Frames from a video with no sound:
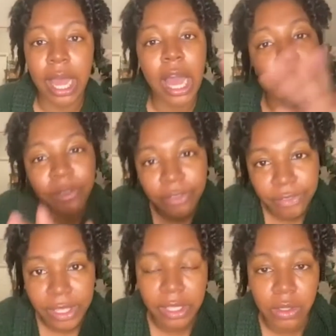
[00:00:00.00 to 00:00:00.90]
how it
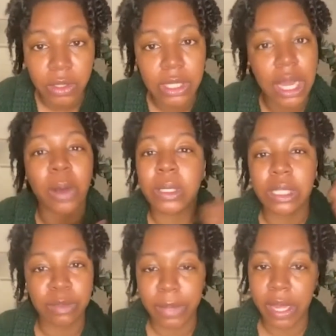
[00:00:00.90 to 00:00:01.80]
feels, how it
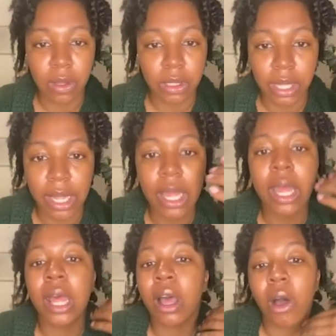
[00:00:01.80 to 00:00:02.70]
smells, like
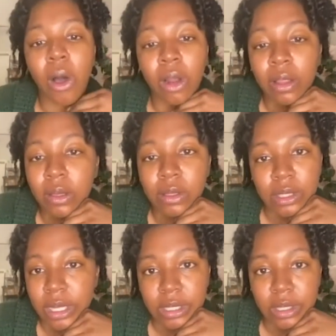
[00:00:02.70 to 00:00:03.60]
all of those
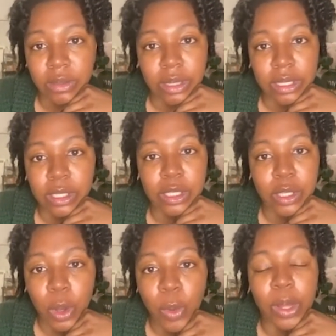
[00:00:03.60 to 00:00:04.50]
things are like
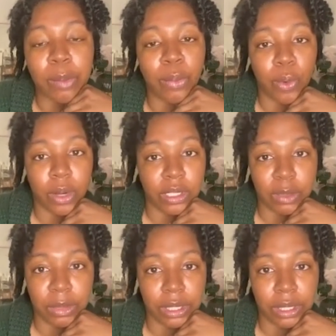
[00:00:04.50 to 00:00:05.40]
so important to
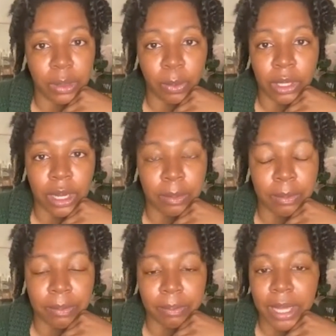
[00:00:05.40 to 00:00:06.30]
me when I'm
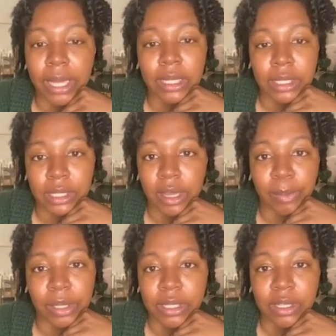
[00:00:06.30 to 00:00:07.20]
making stuff
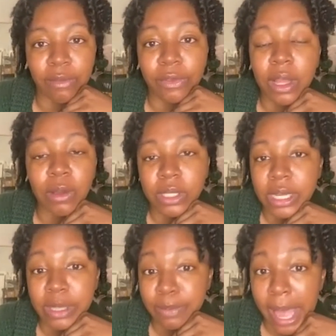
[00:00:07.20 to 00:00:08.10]
because those
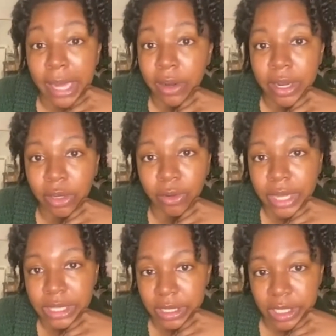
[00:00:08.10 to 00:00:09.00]
things matter. It
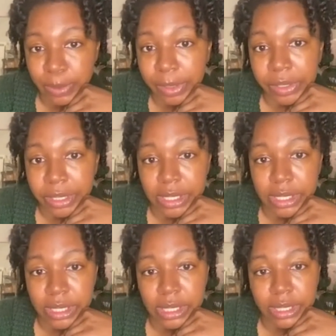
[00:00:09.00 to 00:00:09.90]
creates an experience.